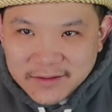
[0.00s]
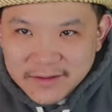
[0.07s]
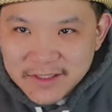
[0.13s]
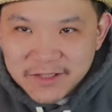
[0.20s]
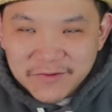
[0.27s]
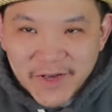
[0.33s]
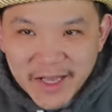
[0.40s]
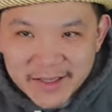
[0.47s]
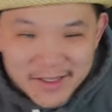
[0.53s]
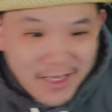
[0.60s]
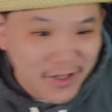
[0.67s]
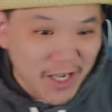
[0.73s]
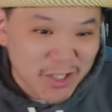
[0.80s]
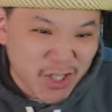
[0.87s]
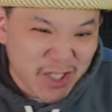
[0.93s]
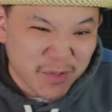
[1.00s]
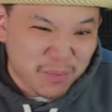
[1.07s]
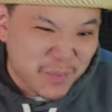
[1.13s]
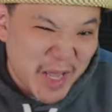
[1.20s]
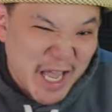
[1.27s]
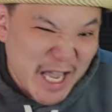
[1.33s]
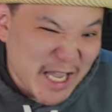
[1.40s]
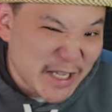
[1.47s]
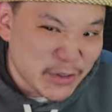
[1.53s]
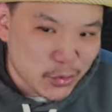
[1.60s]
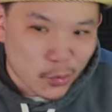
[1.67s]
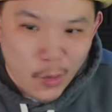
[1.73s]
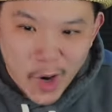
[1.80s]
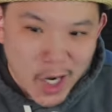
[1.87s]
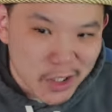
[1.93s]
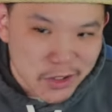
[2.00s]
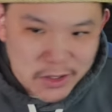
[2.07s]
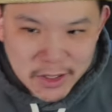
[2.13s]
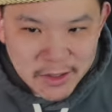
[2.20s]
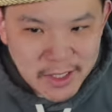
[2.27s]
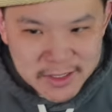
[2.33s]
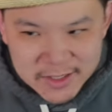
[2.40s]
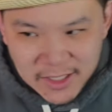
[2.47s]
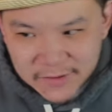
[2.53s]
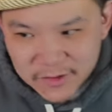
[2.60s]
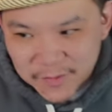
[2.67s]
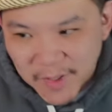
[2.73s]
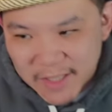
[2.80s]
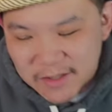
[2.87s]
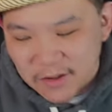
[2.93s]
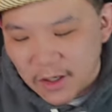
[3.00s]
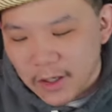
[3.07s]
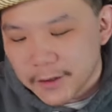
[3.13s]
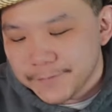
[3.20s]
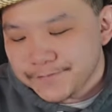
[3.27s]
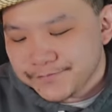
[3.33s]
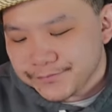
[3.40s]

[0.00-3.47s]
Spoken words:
event that you actually had to pay to watch and all that stuff to buy a cigar.